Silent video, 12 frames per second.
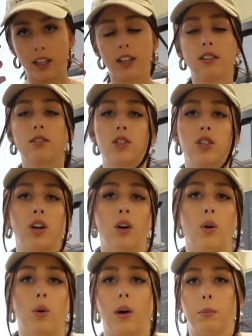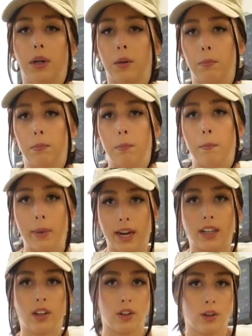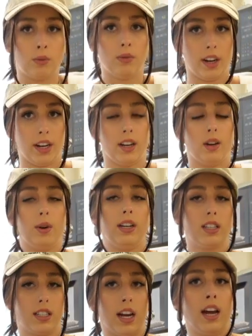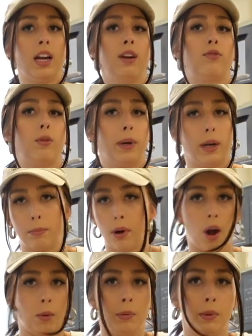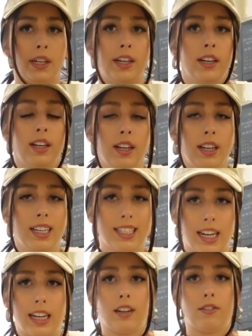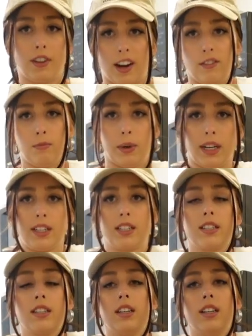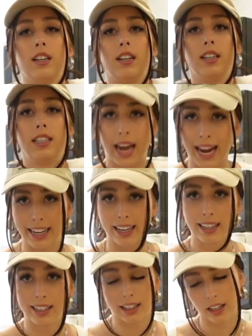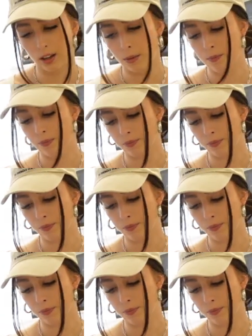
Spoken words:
it, so I'm gonna make a new video instead for me to probably take 5 months to edit, you know?